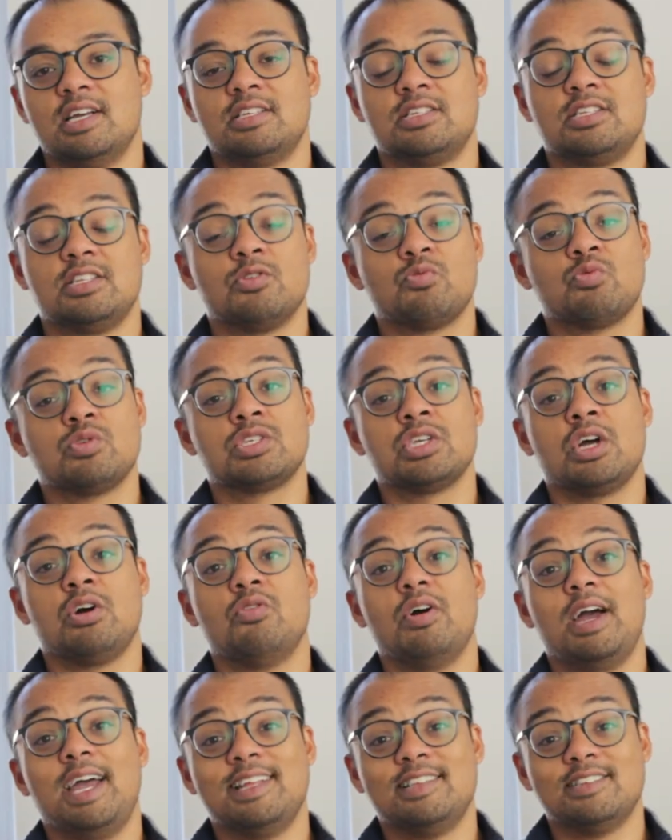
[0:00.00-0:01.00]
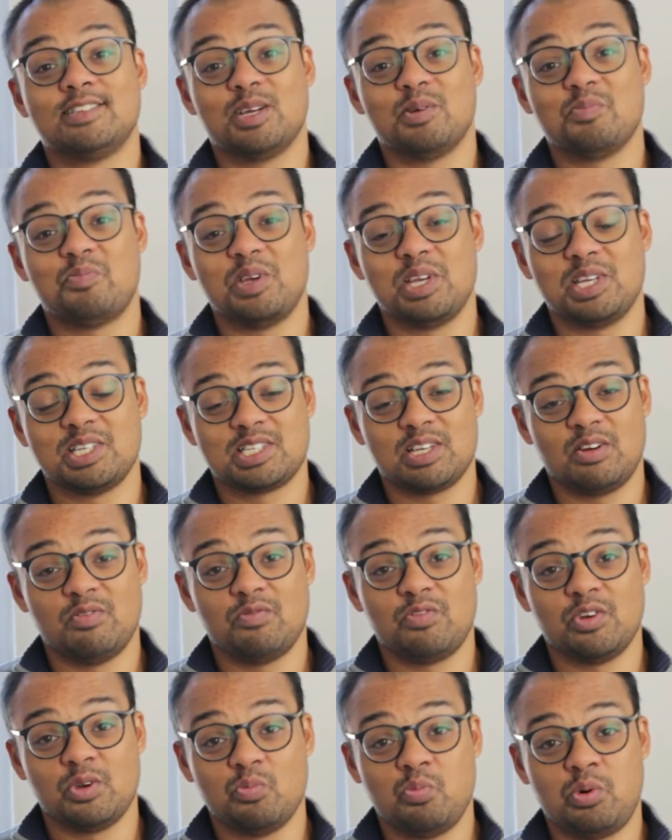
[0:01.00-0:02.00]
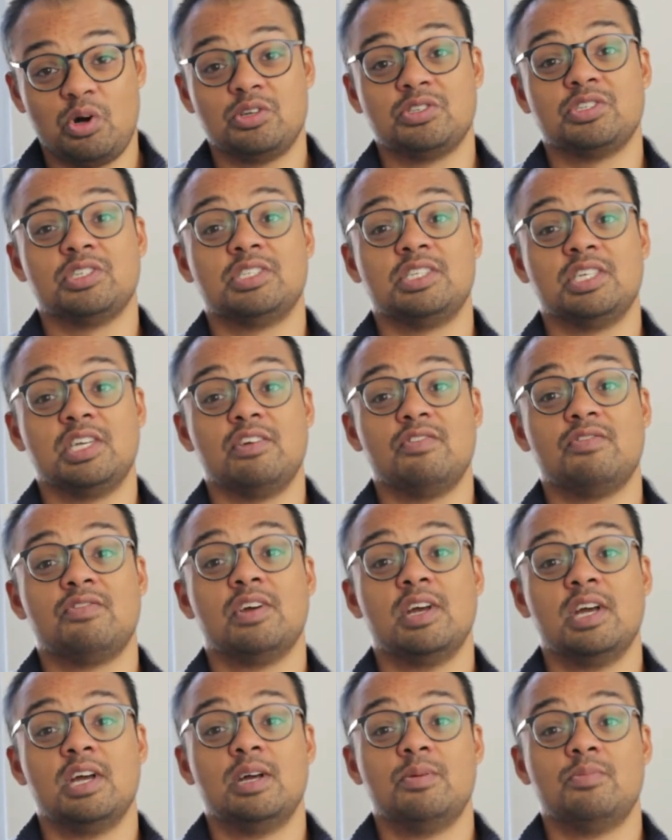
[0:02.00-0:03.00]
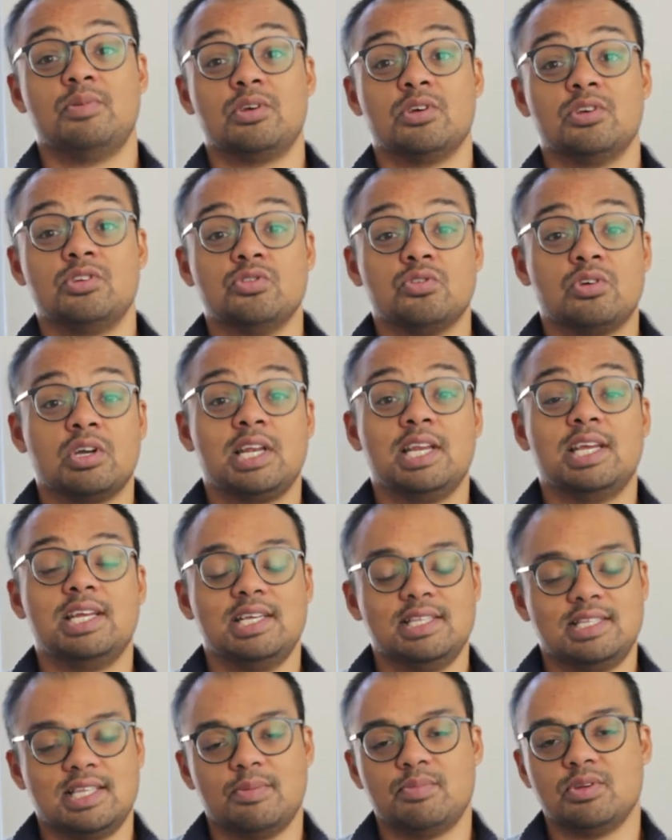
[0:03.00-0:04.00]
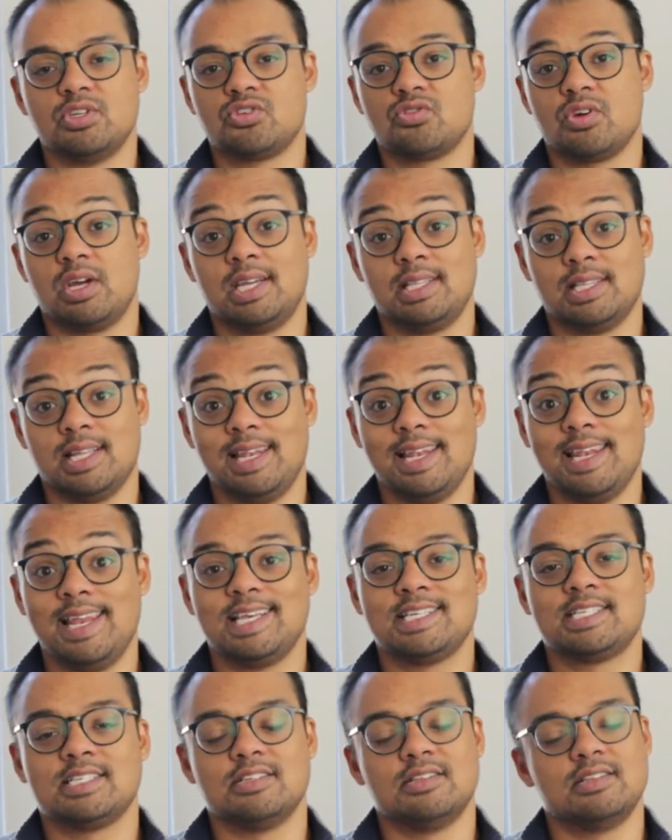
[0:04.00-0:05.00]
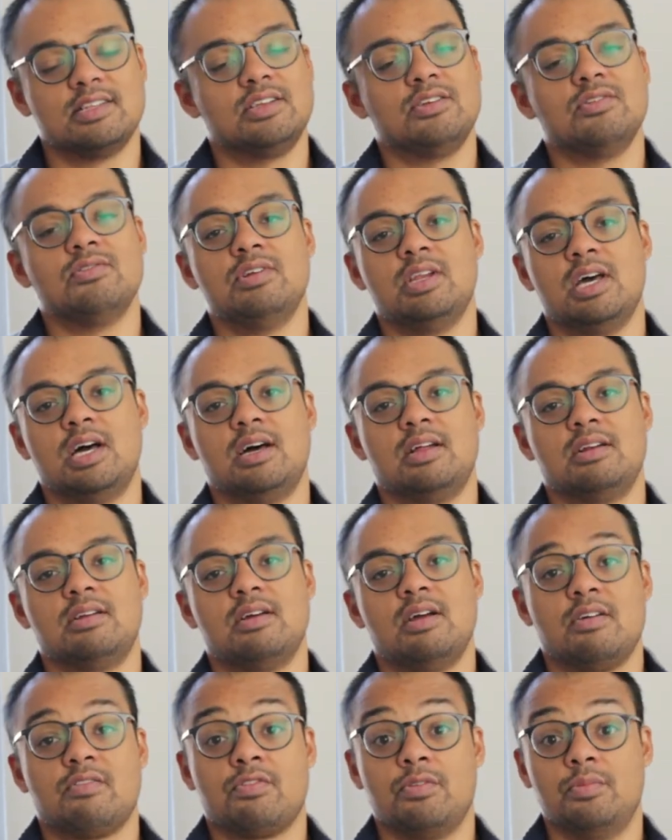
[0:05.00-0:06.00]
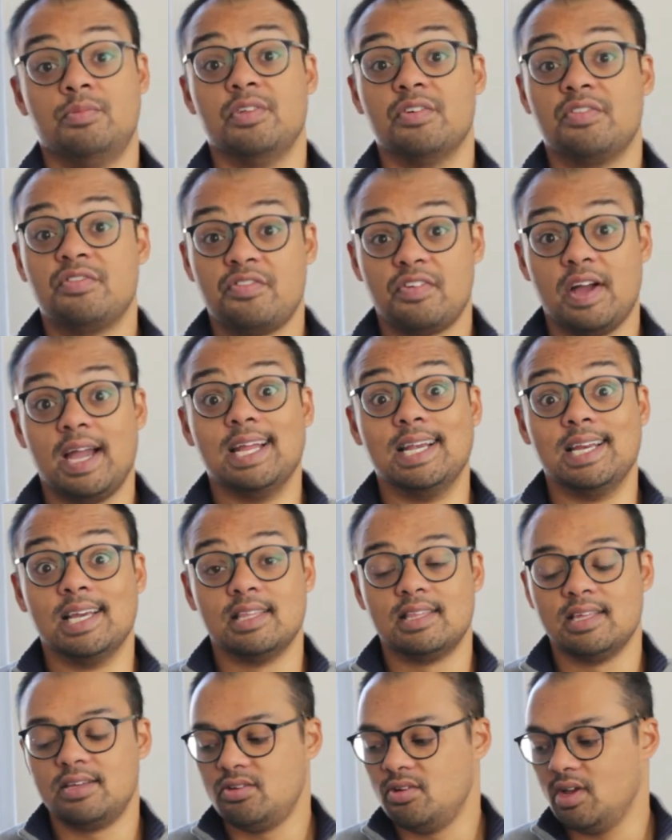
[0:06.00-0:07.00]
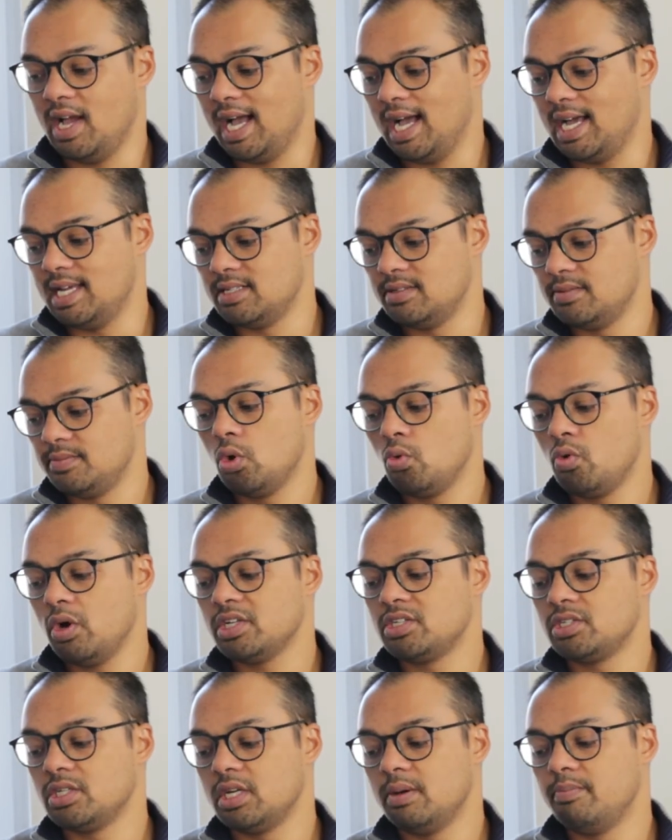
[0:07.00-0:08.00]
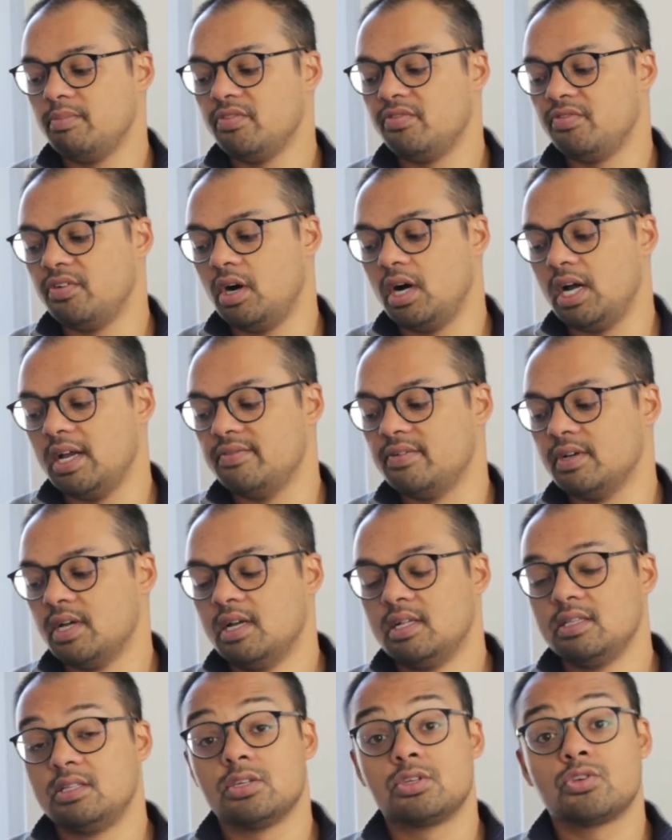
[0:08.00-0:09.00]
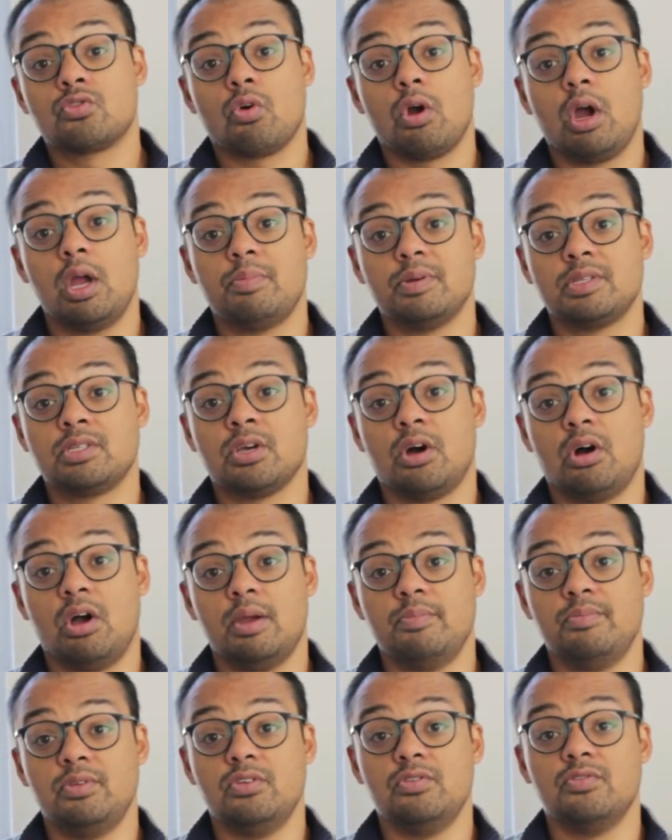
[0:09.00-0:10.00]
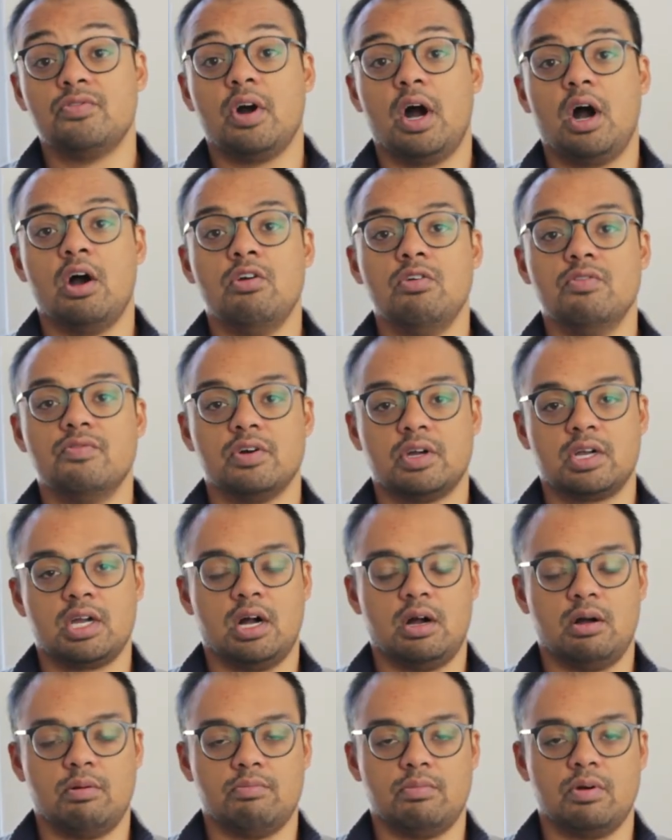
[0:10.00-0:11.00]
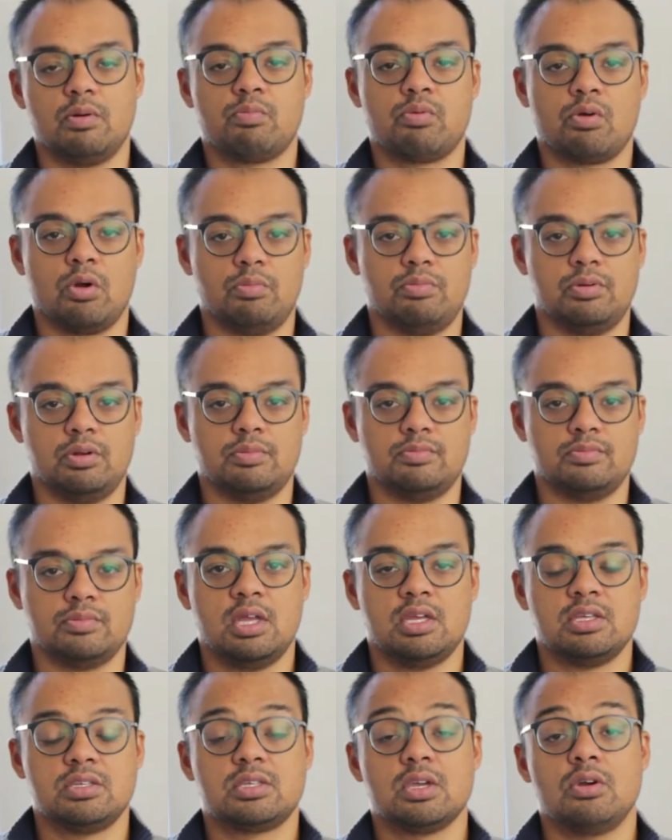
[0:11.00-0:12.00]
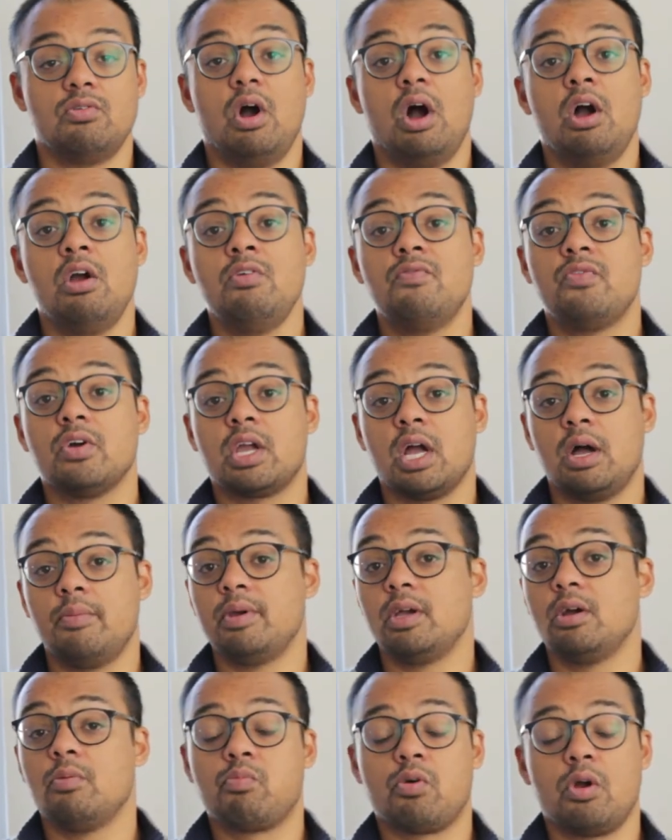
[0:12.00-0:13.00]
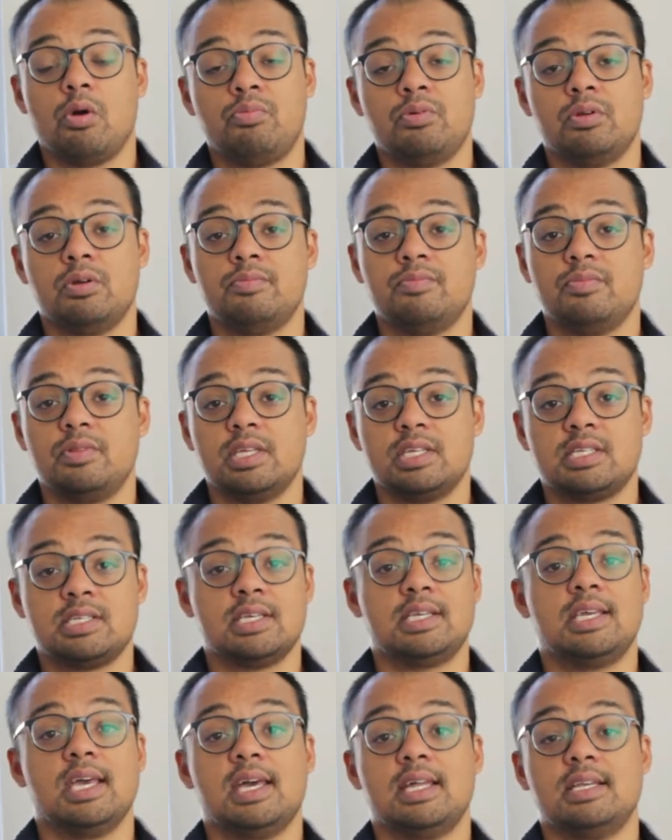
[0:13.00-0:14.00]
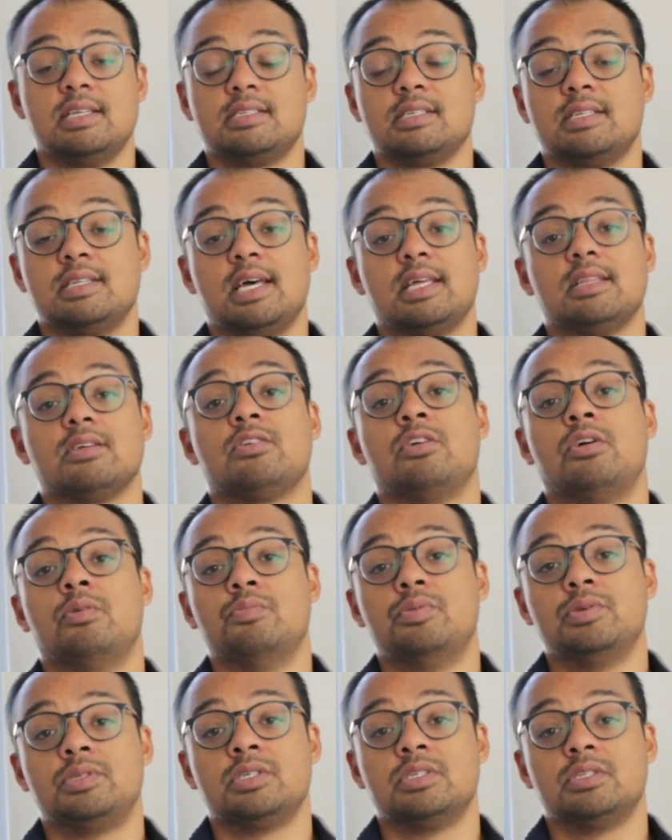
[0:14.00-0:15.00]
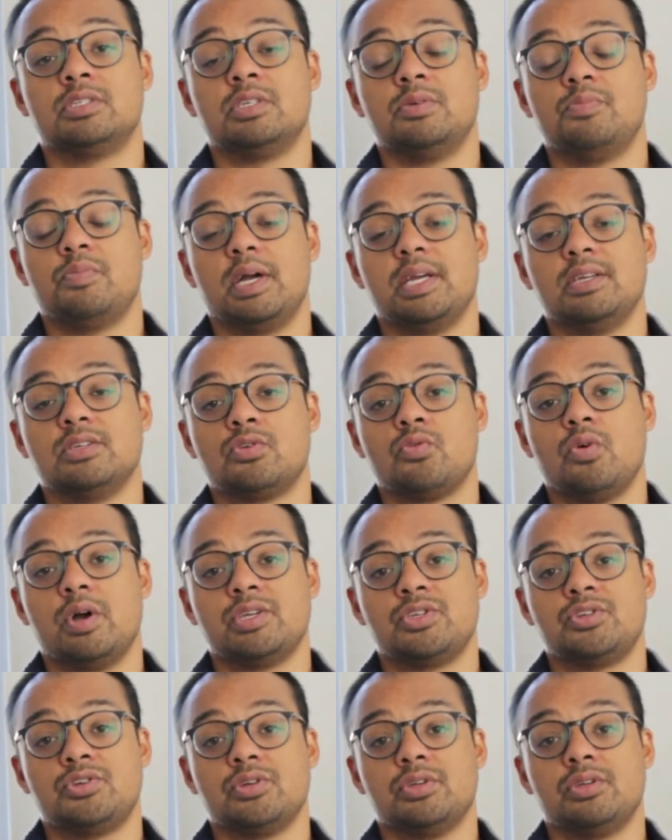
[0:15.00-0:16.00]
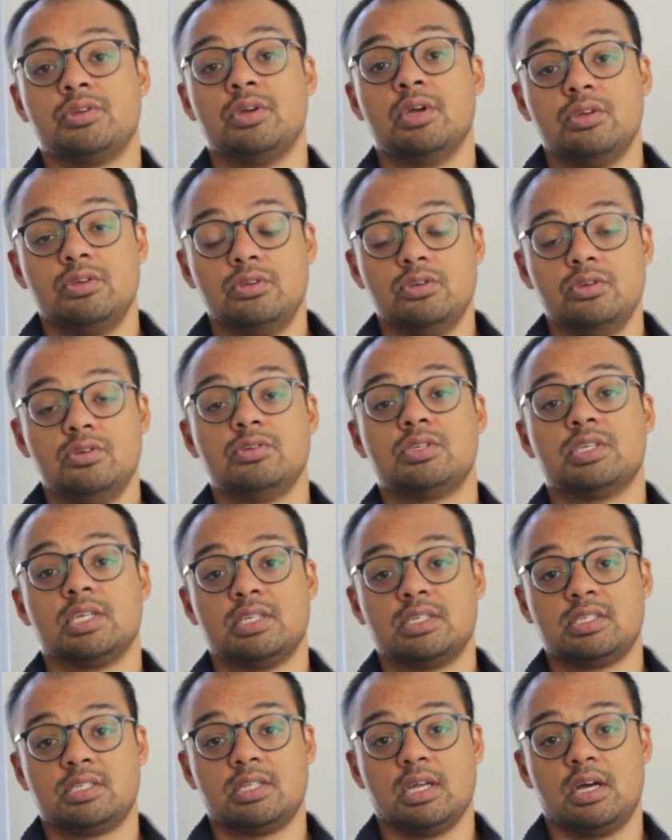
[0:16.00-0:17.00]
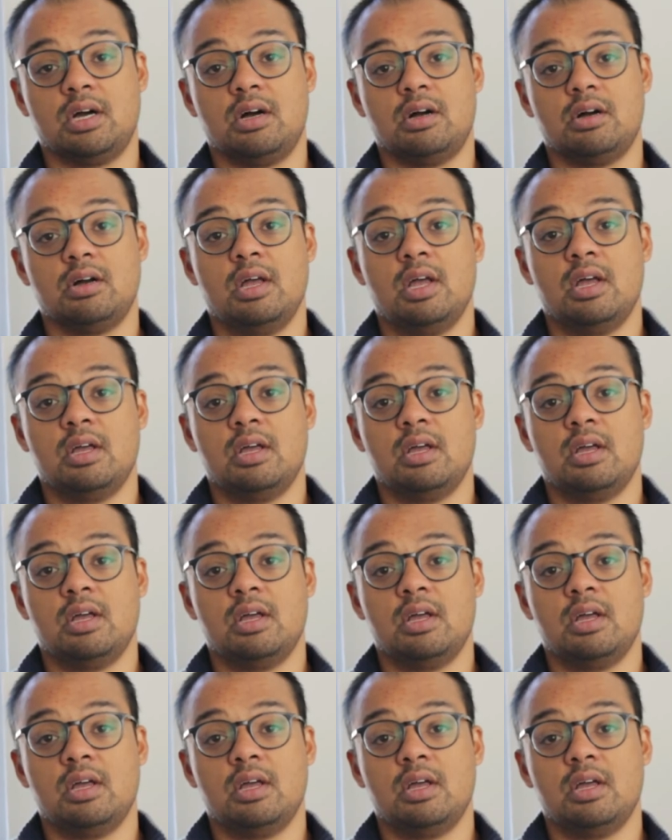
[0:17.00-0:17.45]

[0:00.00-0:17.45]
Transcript: So the result ends up being something positive because you're clearly demonstrating the lesson that you learned from the failure that you had. Question number five, Describe a time you've overcome problem. So overcoming a problem, this again is another competency-based question using STAR.